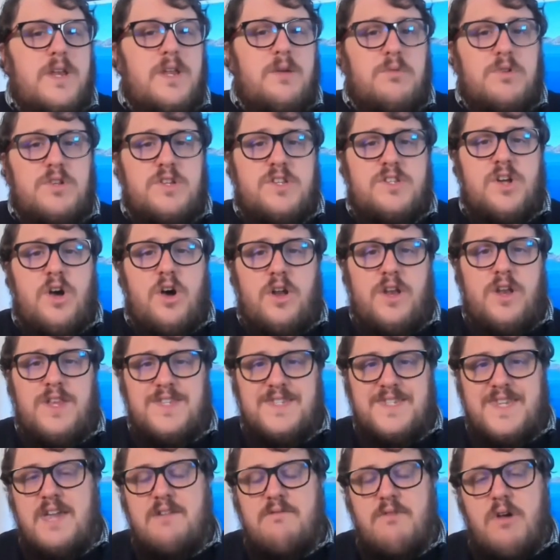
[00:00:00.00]
would have started at
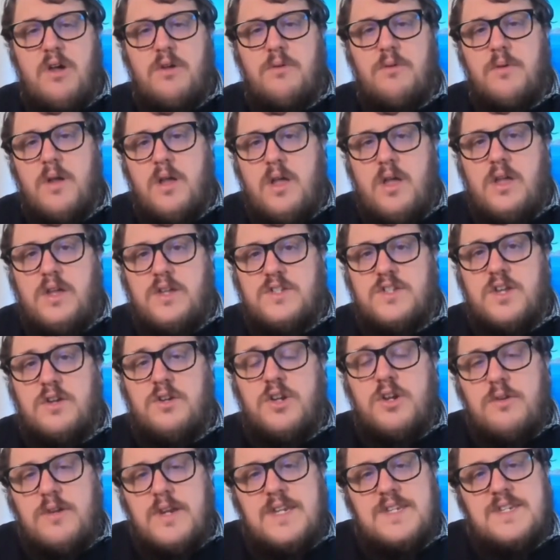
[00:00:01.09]
zero. So
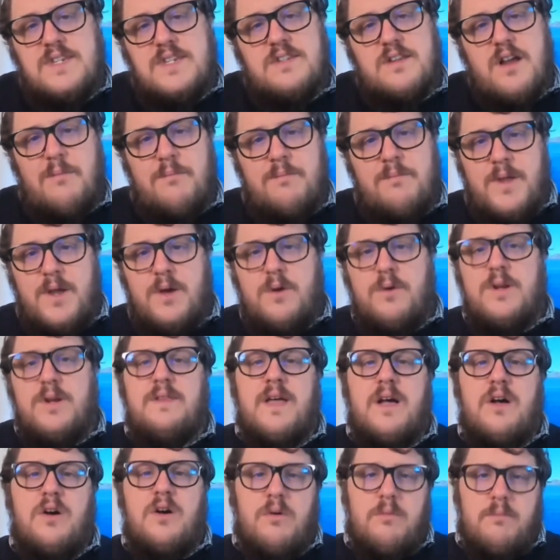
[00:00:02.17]
you need to start building
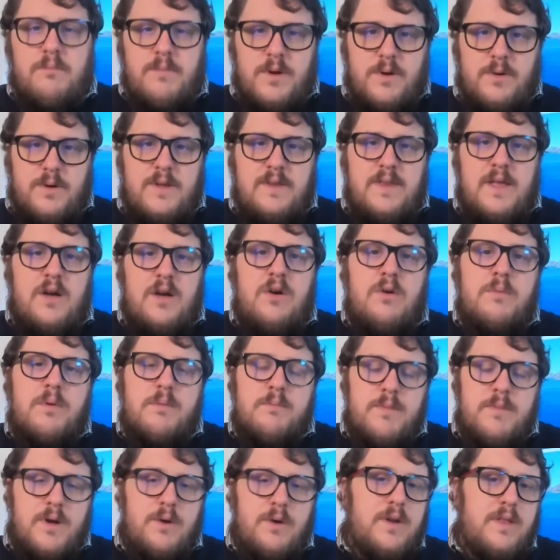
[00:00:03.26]
that up, building that up,
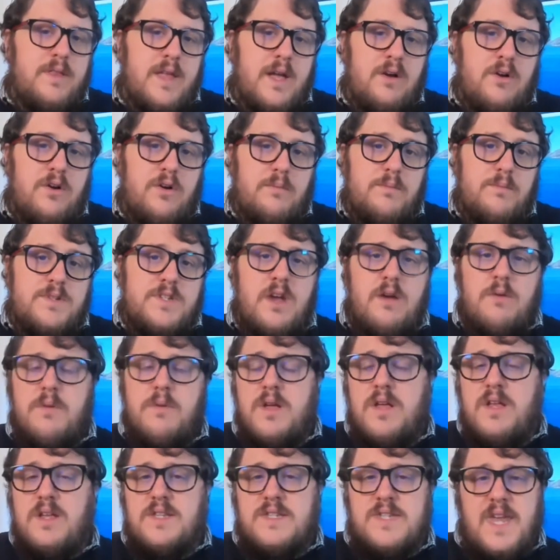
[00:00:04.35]
and building that up. So
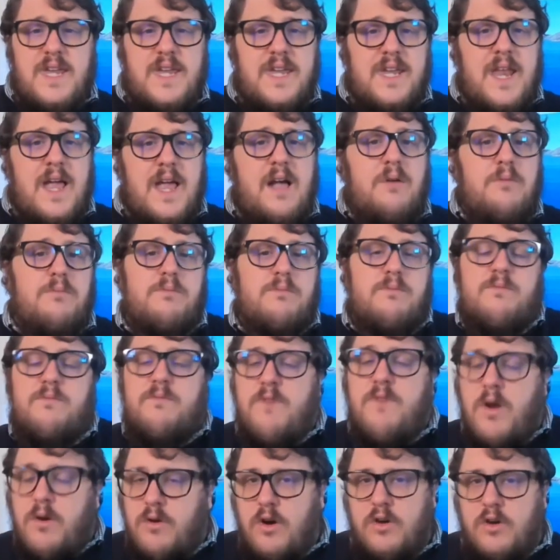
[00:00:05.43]
taking out
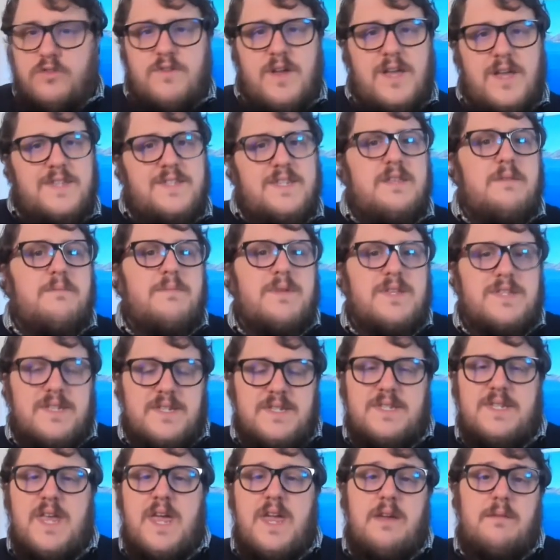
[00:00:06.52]
phone contracts in the
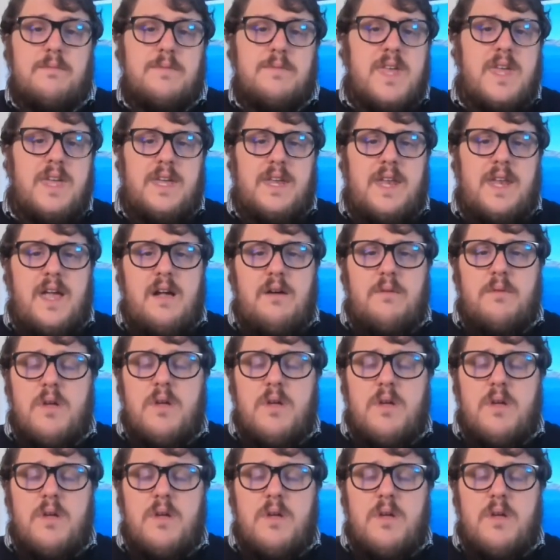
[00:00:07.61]
business name, taking out